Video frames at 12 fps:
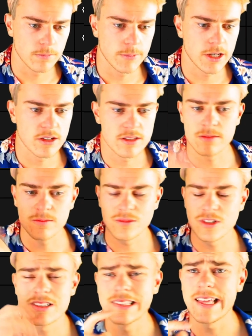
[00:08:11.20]
Because
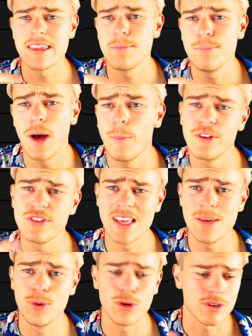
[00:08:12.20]
just let them publish
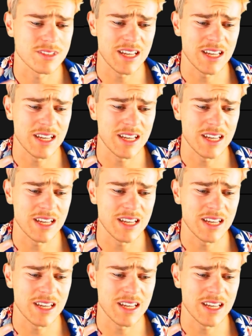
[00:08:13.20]
their books.